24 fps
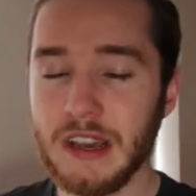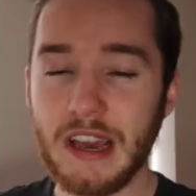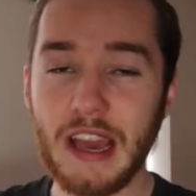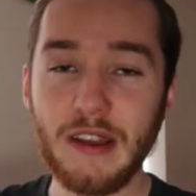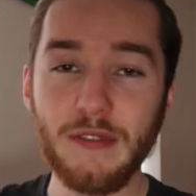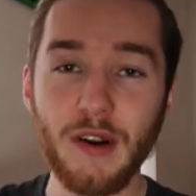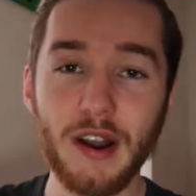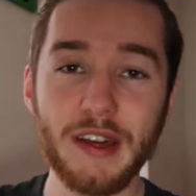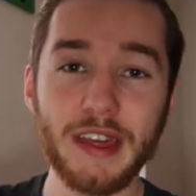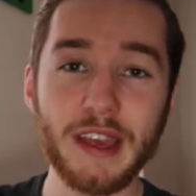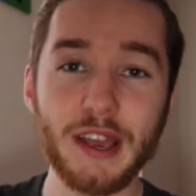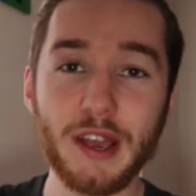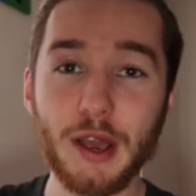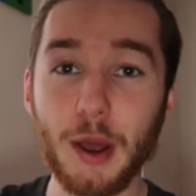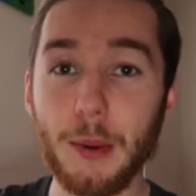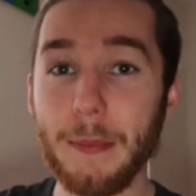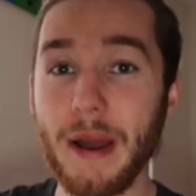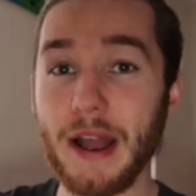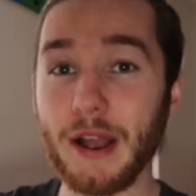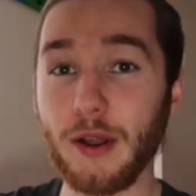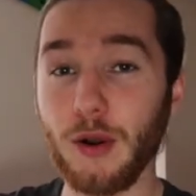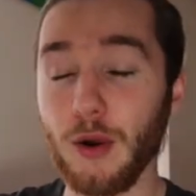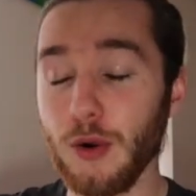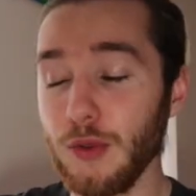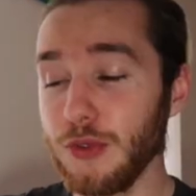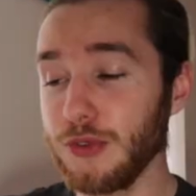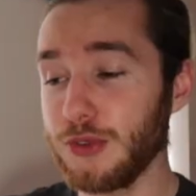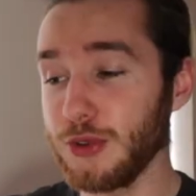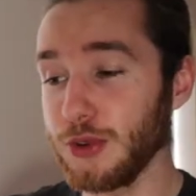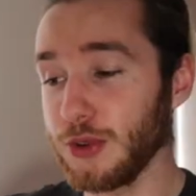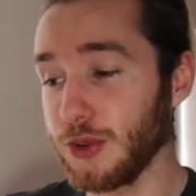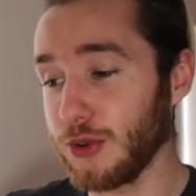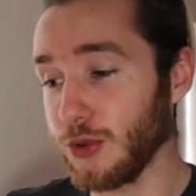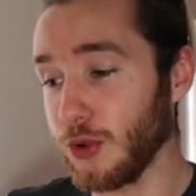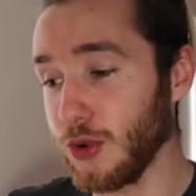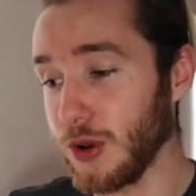If I then come back
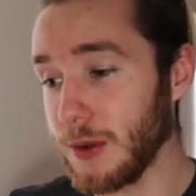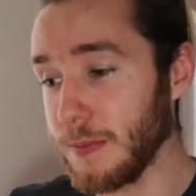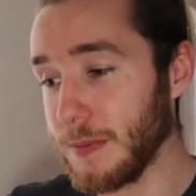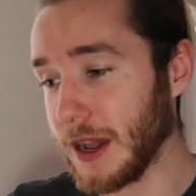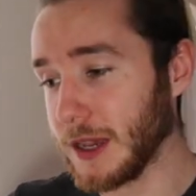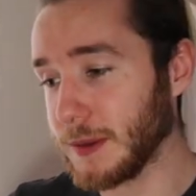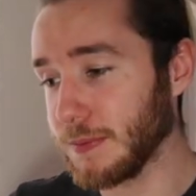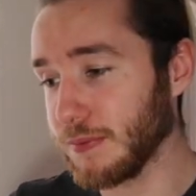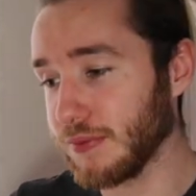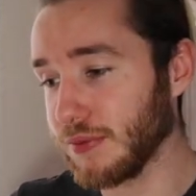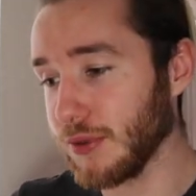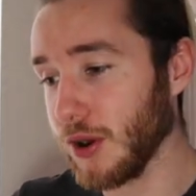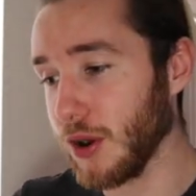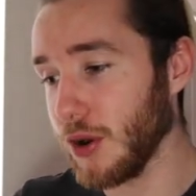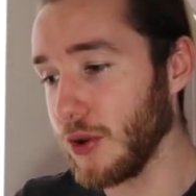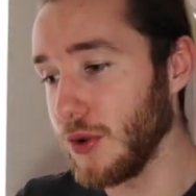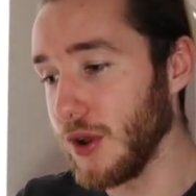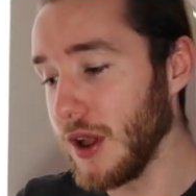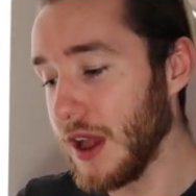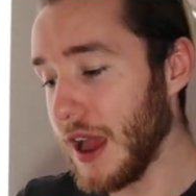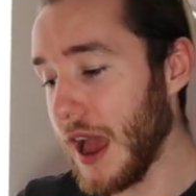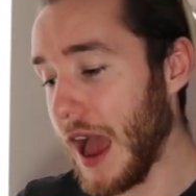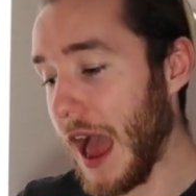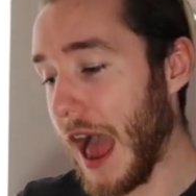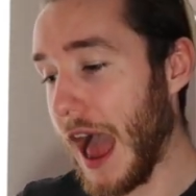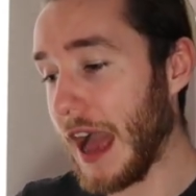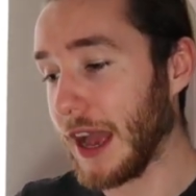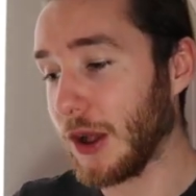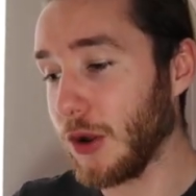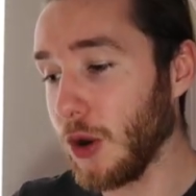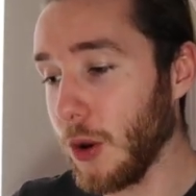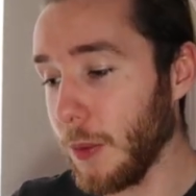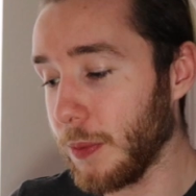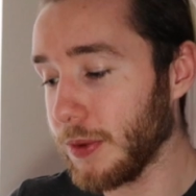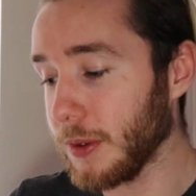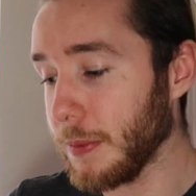onto Coinbase Pro and
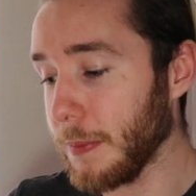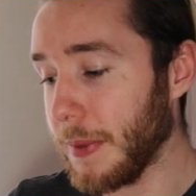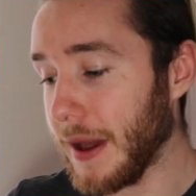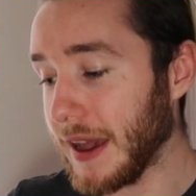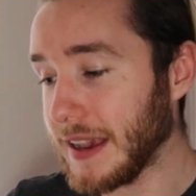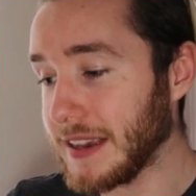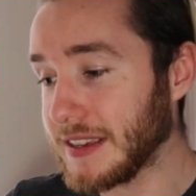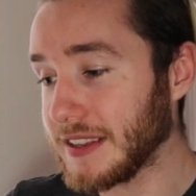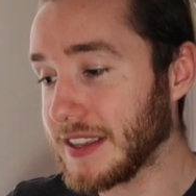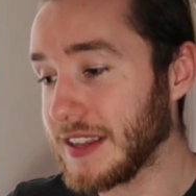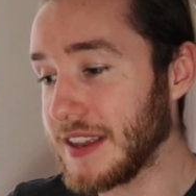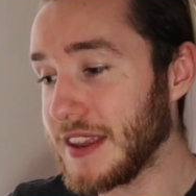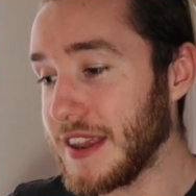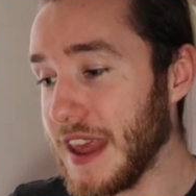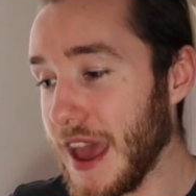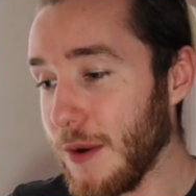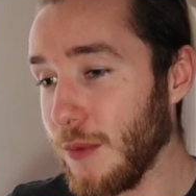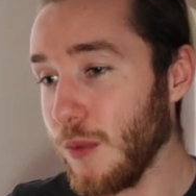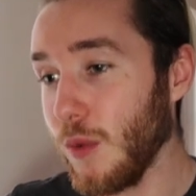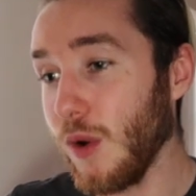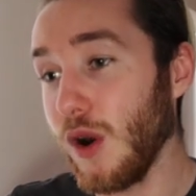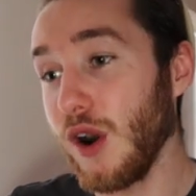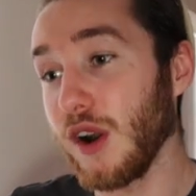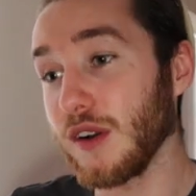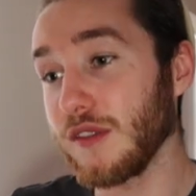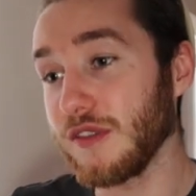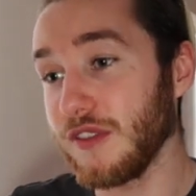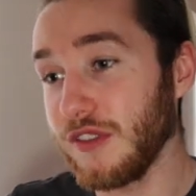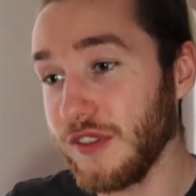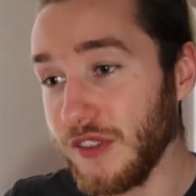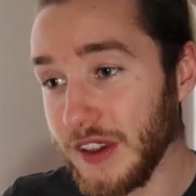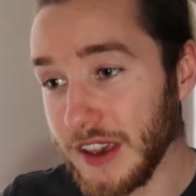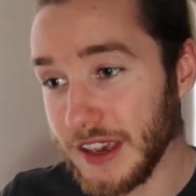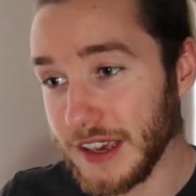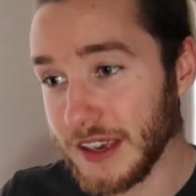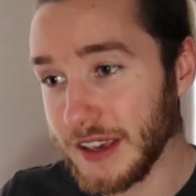copy and paste the network
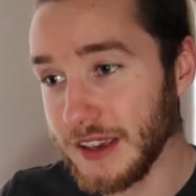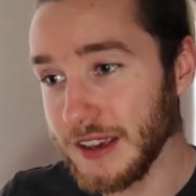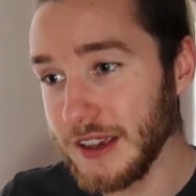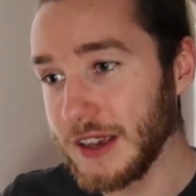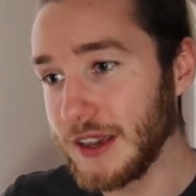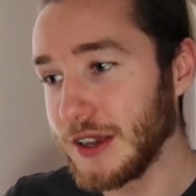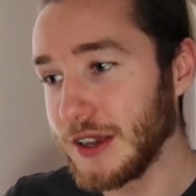fee,